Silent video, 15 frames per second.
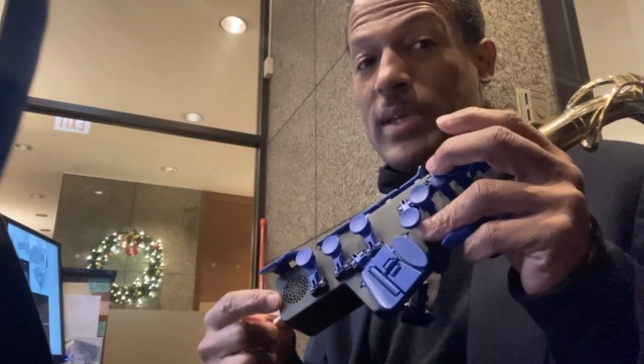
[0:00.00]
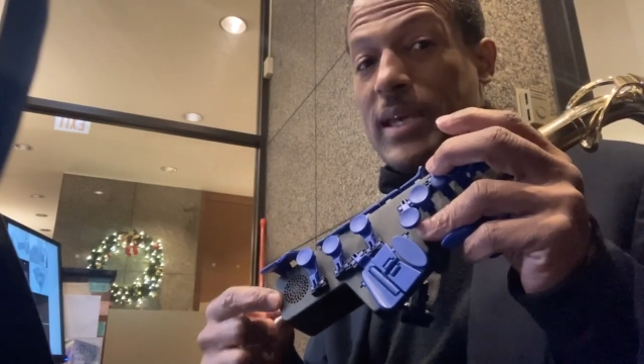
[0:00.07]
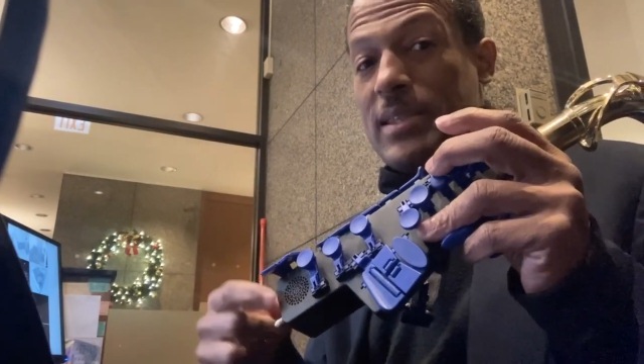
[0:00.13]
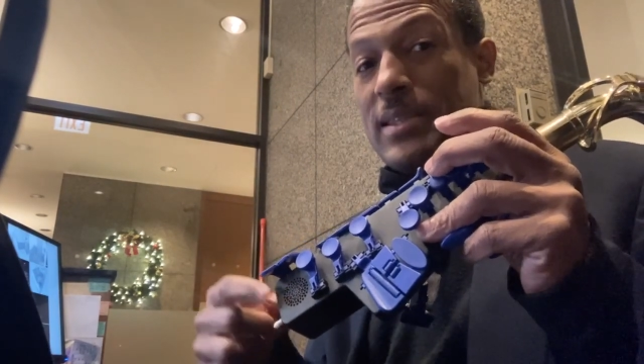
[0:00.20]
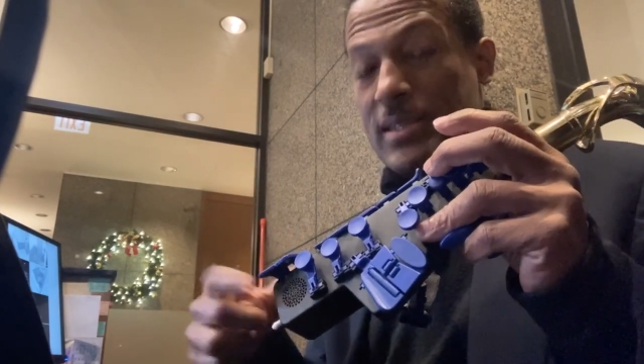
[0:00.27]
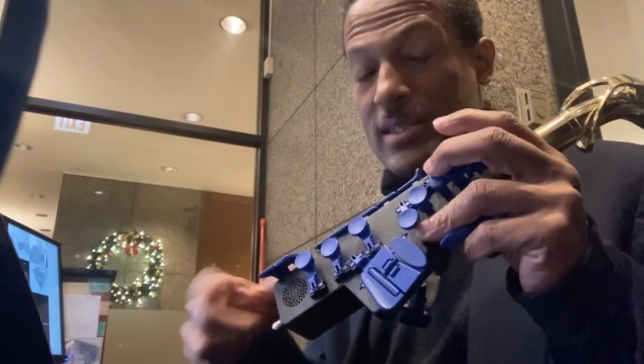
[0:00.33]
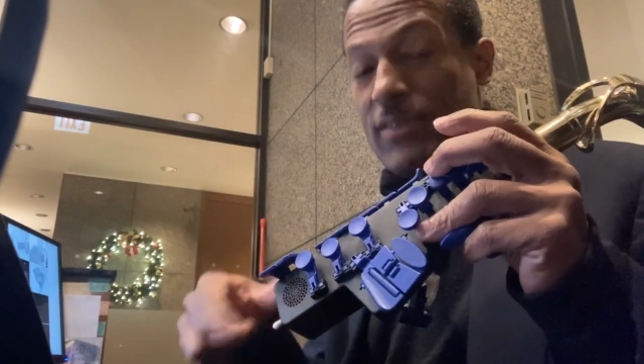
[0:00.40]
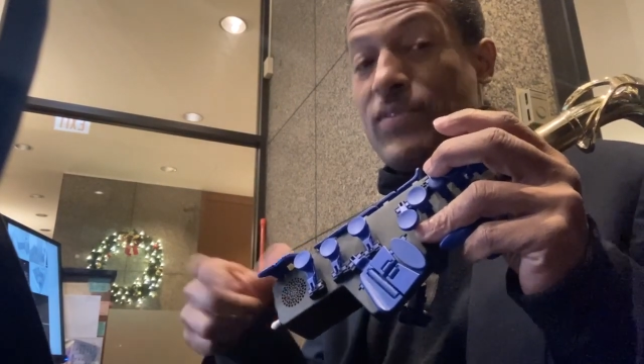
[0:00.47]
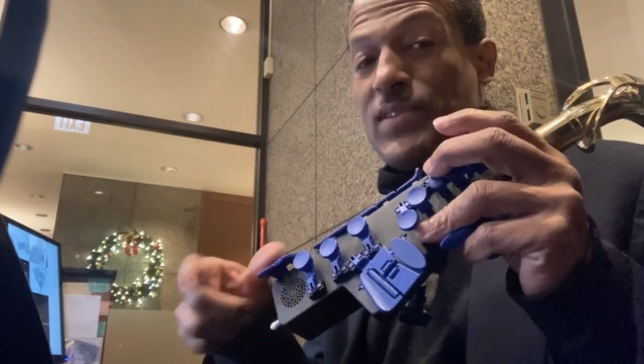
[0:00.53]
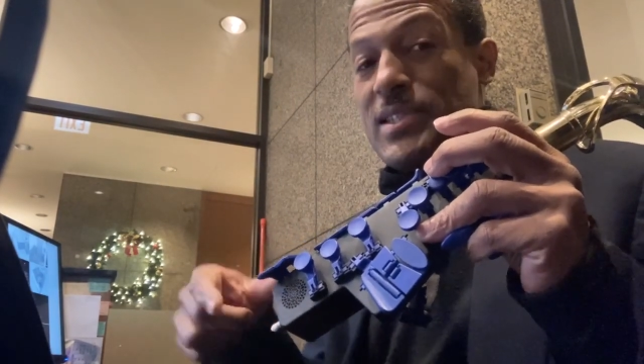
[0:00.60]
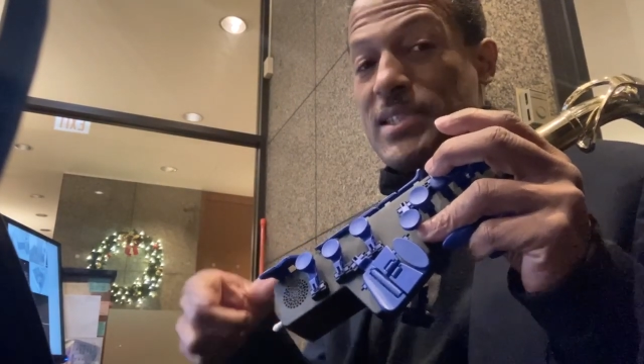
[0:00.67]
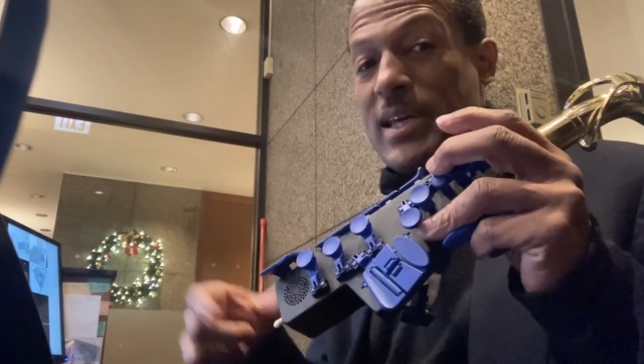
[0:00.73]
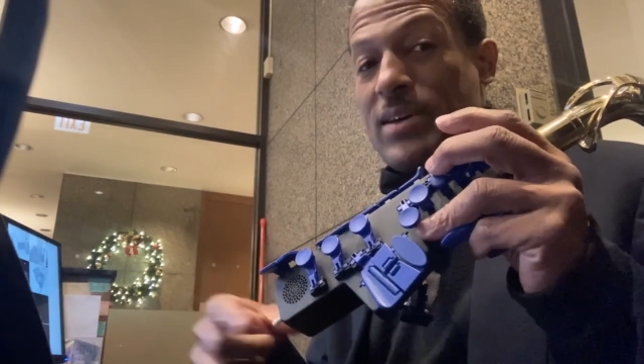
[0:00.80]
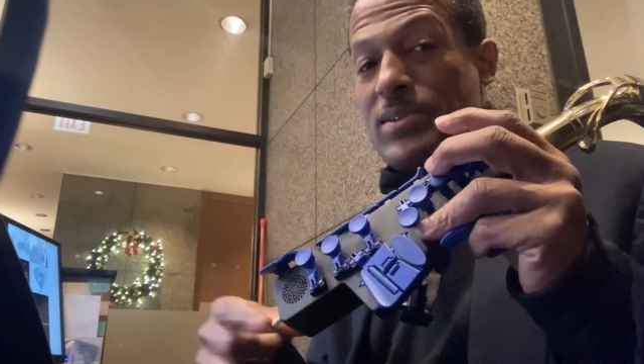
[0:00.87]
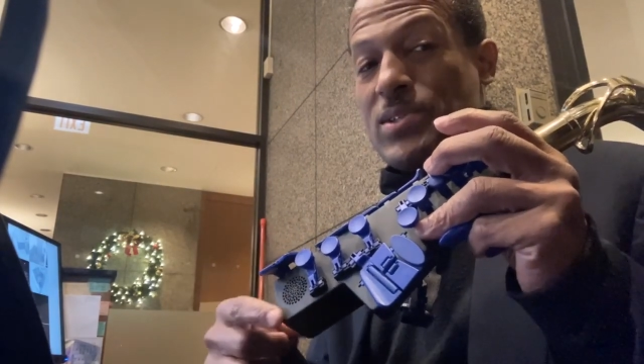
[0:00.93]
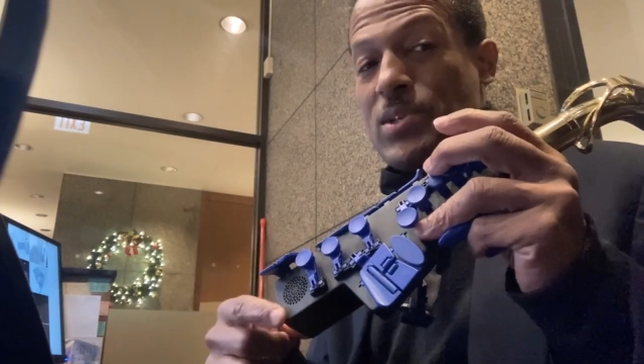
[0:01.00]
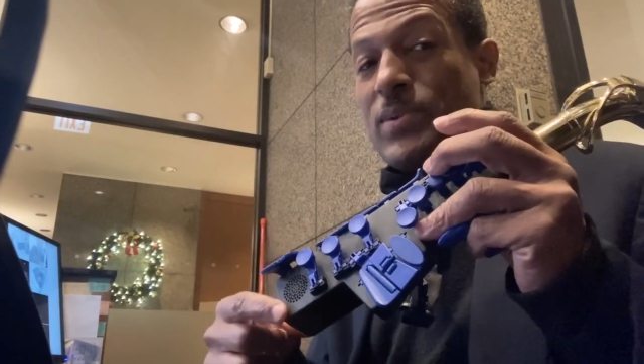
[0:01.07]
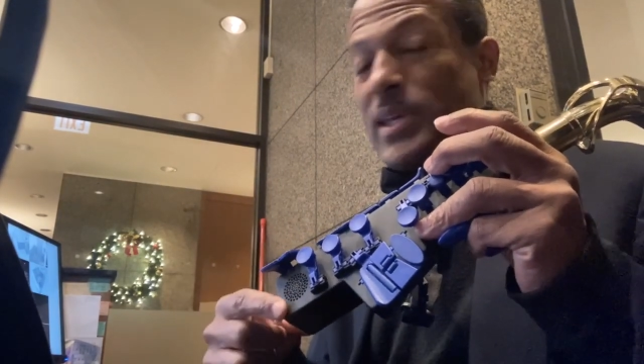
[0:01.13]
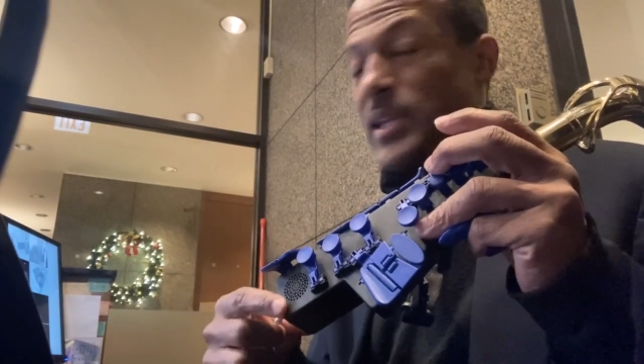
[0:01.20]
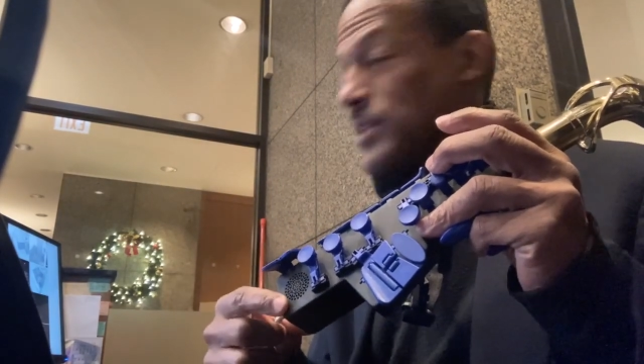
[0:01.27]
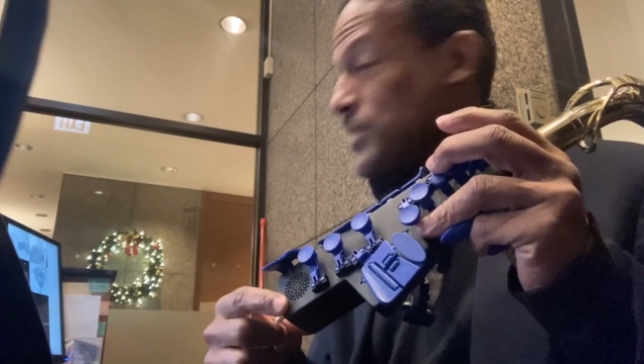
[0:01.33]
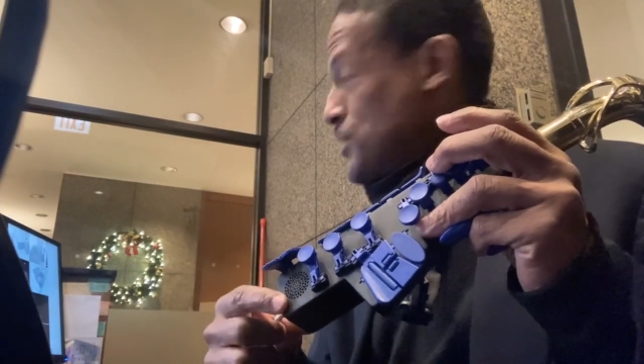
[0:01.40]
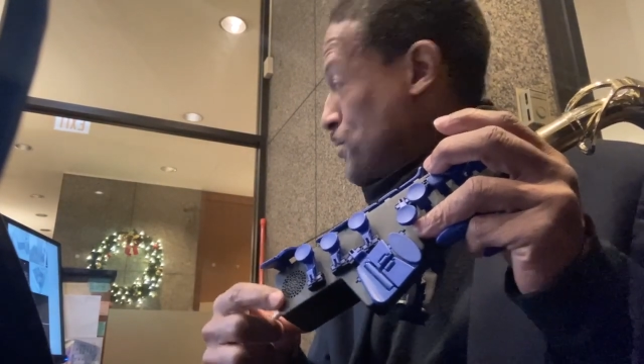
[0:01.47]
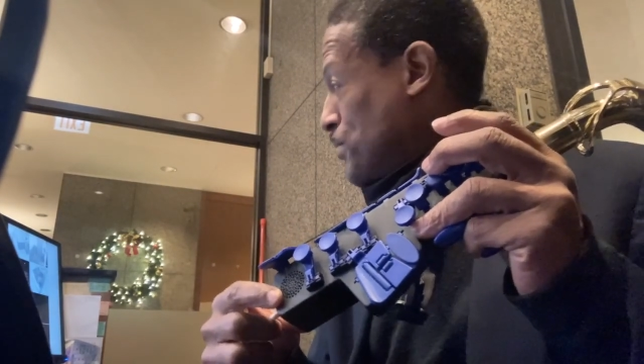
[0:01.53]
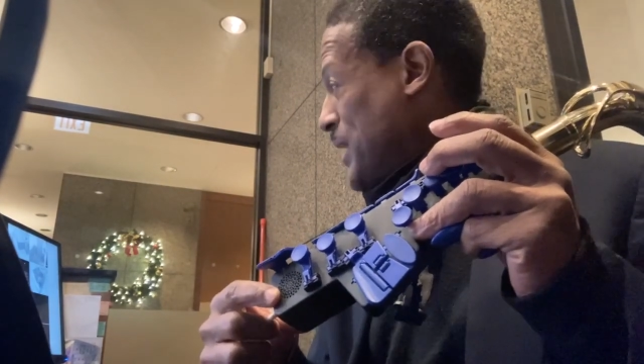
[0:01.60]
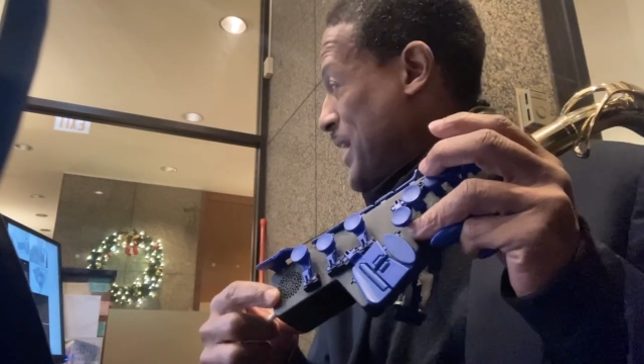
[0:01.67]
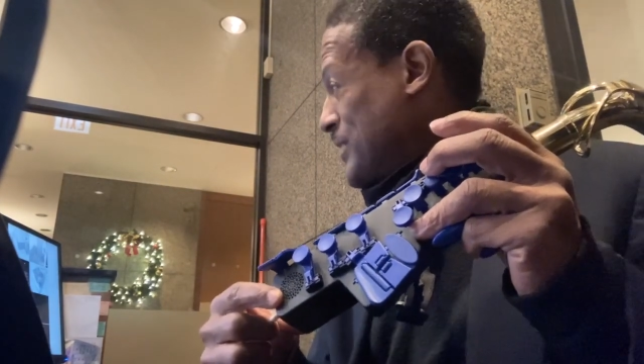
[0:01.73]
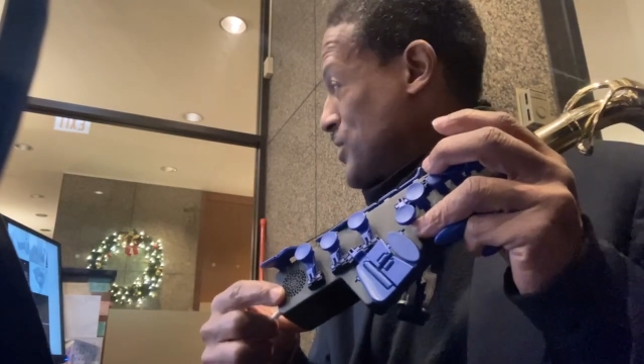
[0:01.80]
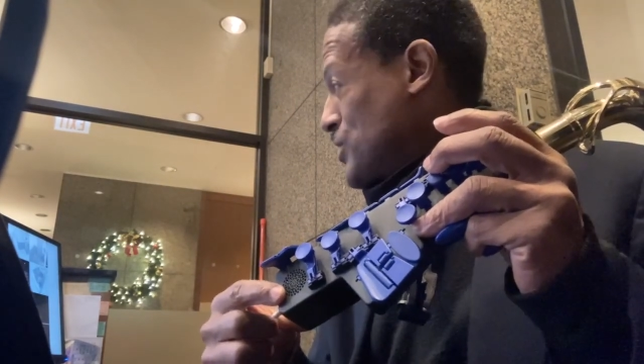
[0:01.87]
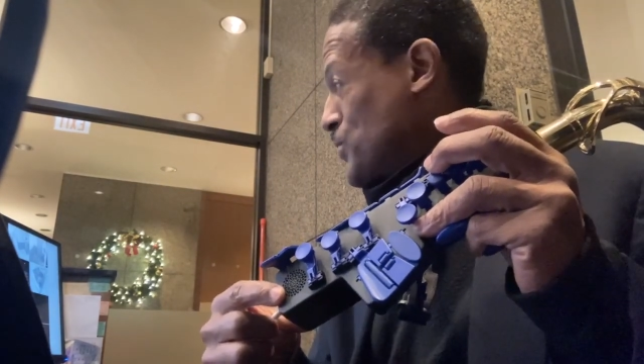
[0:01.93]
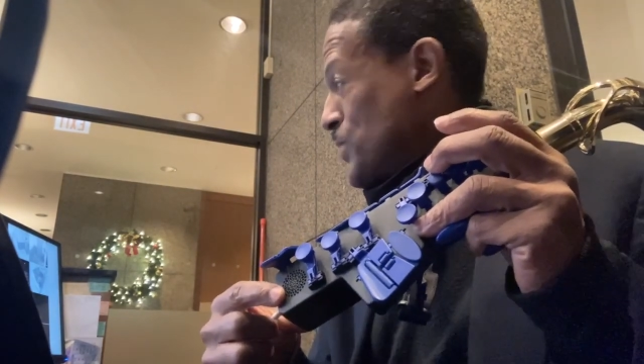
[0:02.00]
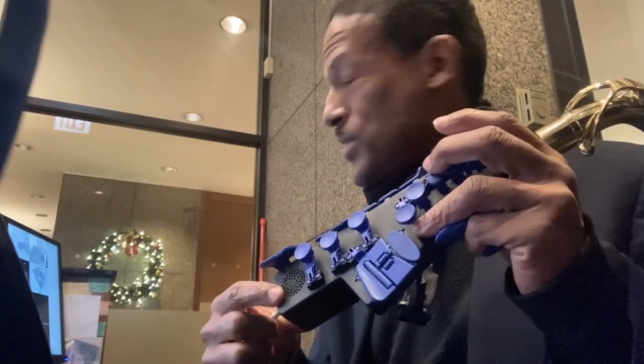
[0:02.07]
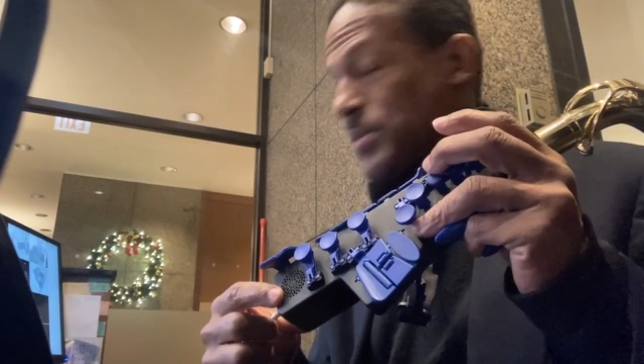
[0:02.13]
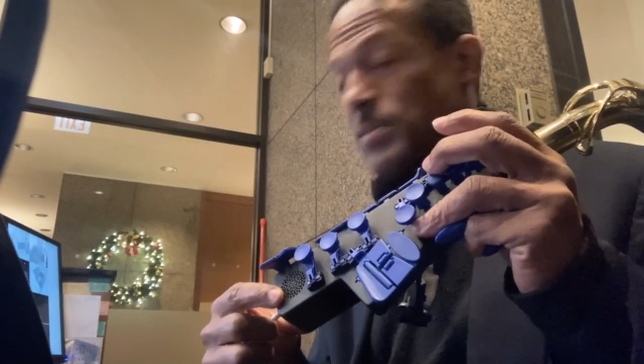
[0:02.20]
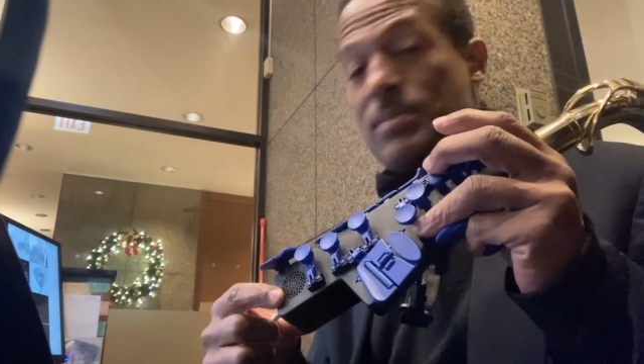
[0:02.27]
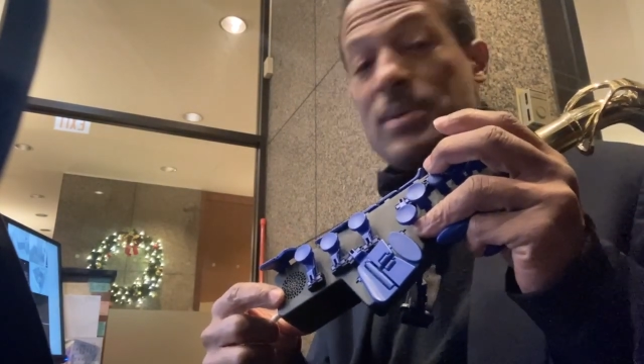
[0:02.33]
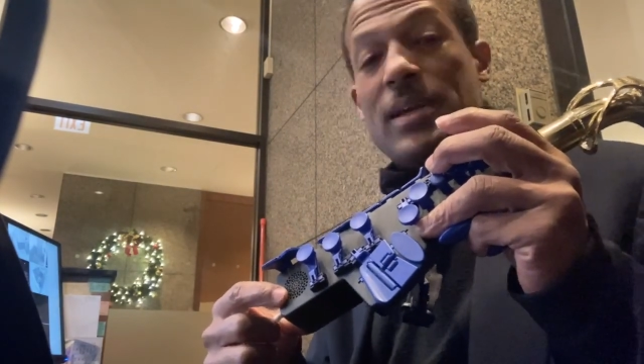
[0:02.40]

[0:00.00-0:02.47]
and different sounds so we can at least practice with them.